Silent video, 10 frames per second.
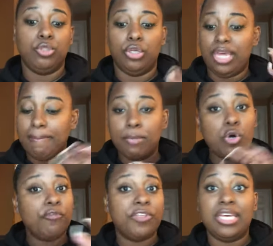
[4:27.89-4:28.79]
So they
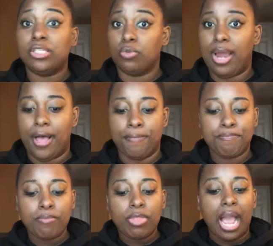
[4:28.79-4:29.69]
move things around.
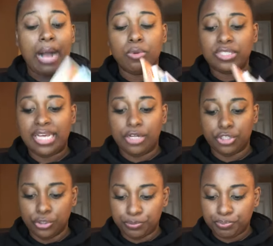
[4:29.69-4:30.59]
I will tell
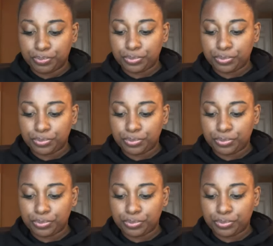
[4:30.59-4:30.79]
you,